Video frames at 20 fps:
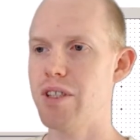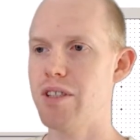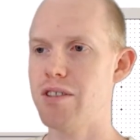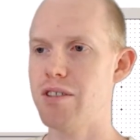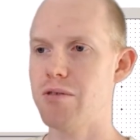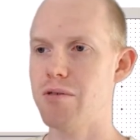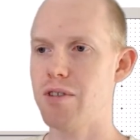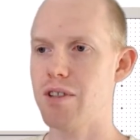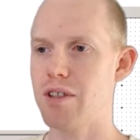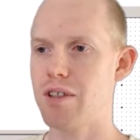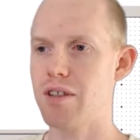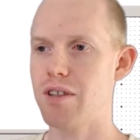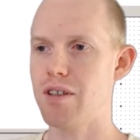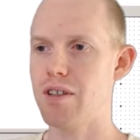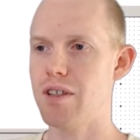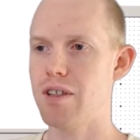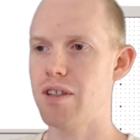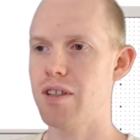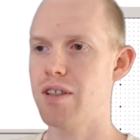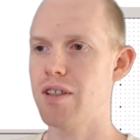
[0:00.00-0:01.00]
So we're going to call
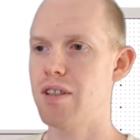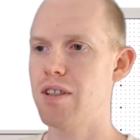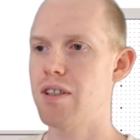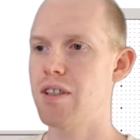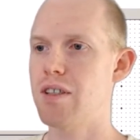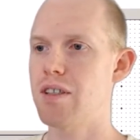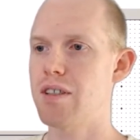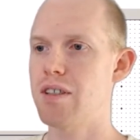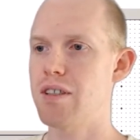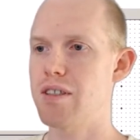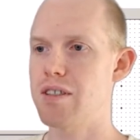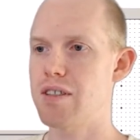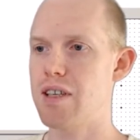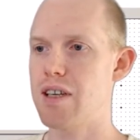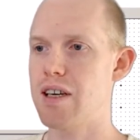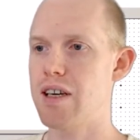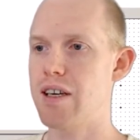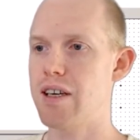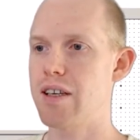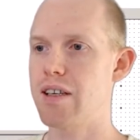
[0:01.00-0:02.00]
it
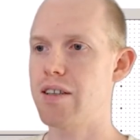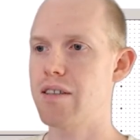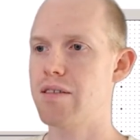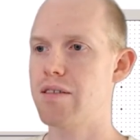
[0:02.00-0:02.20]
design.net.